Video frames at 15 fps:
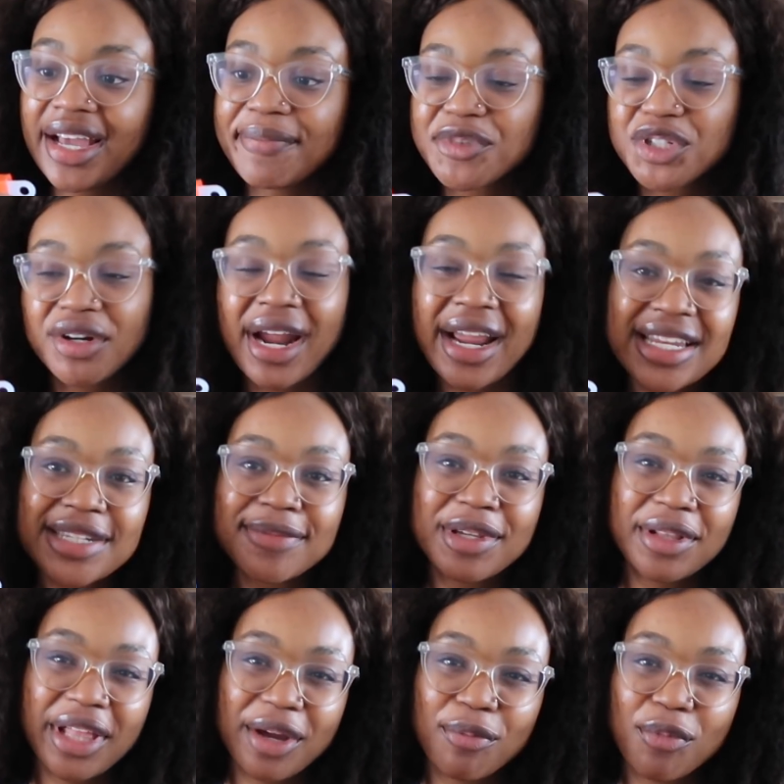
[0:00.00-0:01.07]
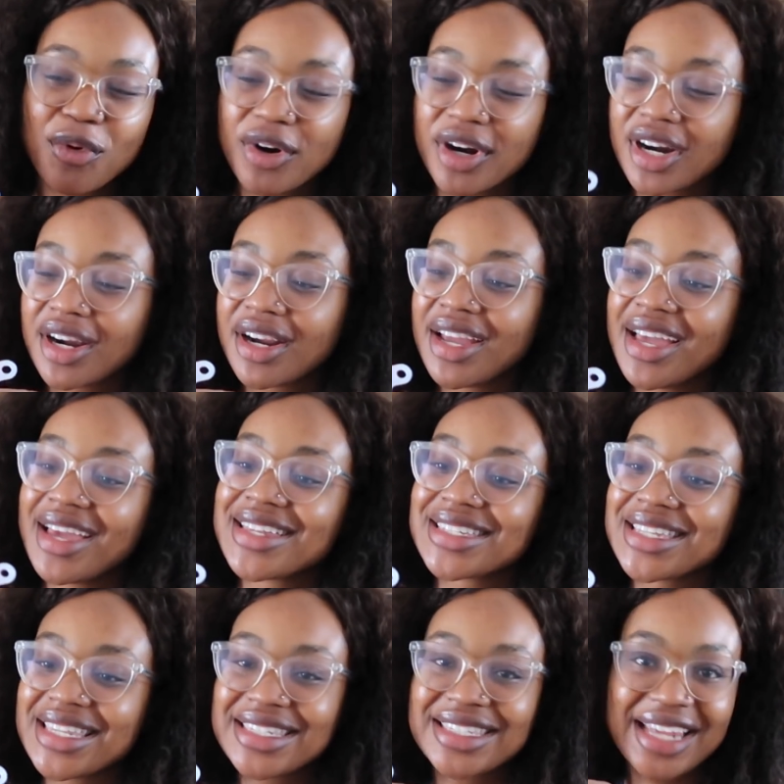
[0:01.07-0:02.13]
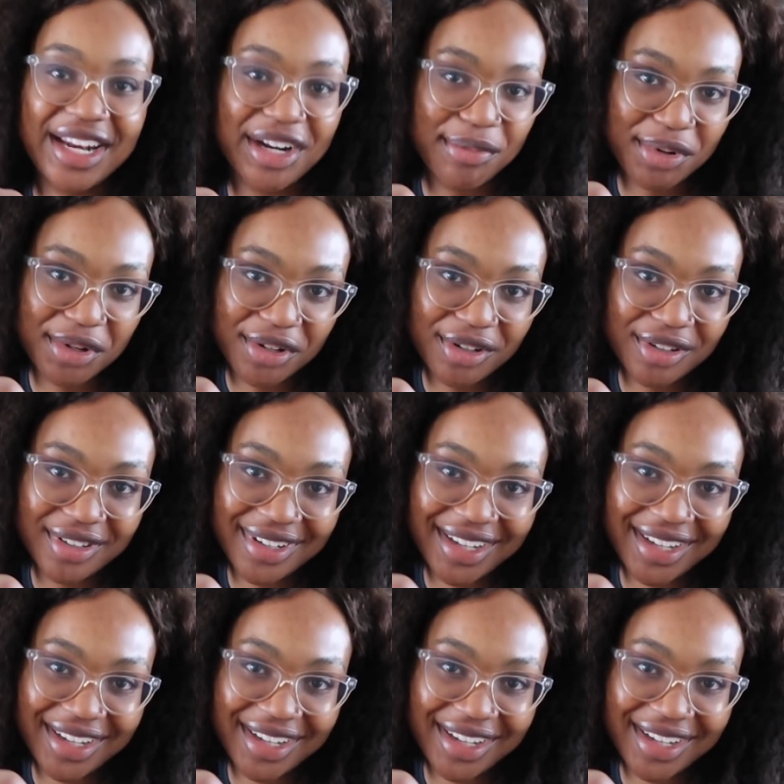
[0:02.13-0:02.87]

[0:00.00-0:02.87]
I'm trying to be like more sustainable.